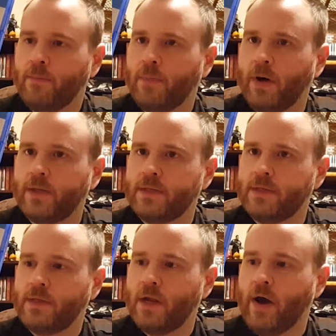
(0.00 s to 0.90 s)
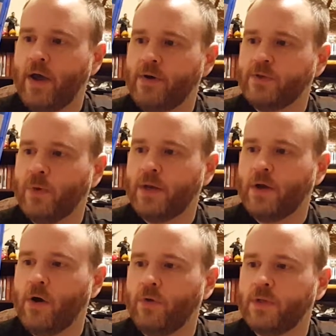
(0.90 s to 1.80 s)
But, you know, I always wanted
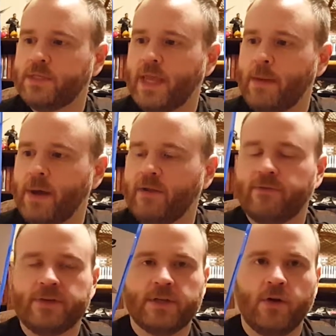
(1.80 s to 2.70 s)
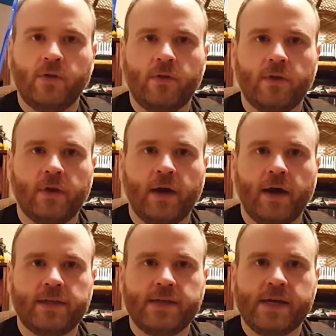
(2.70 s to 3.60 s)
to own this game on a physical
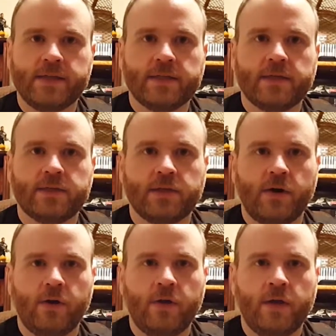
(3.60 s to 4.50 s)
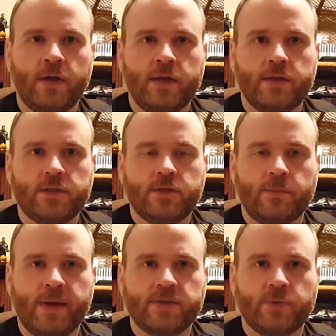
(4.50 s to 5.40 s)
disc. So this is the
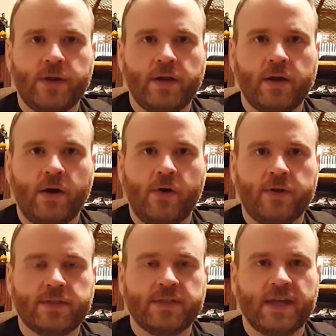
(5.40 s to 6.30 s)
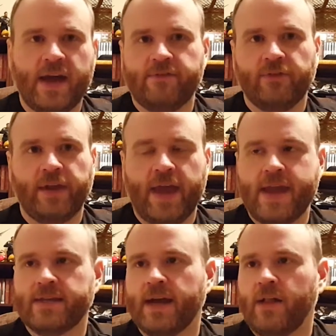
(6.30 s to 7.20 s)
best way to go. And since I got it for like
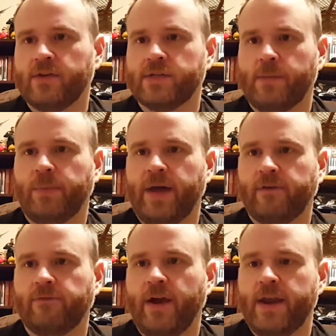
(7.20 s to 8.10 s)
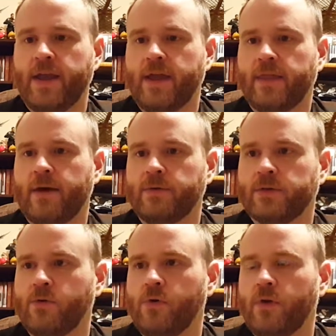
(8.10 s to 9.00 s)
$8 on Black Friday, that was
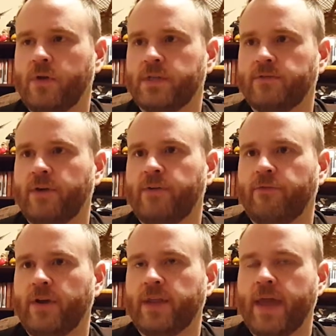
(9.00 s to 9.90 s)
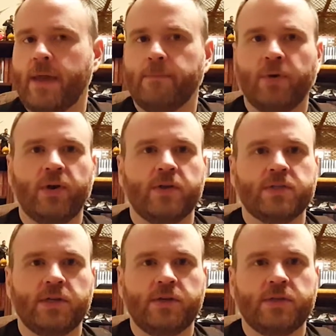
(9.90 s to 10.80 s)
cool. It's a very fun game. Burnout
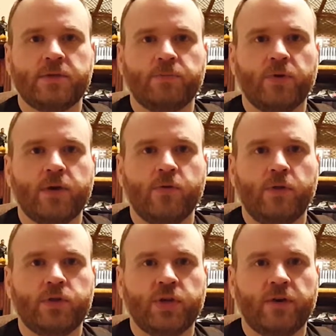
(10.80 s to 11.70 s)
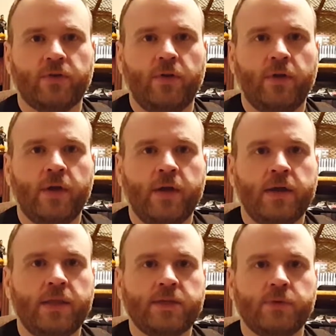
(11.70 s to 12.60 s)
series is pretty cool in general.
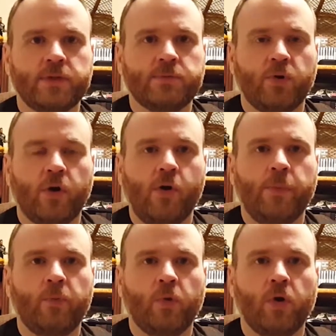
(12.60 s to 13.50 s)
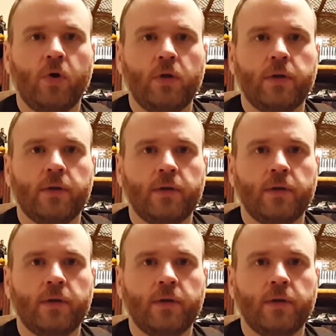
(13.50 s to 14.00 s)
This one's more open world.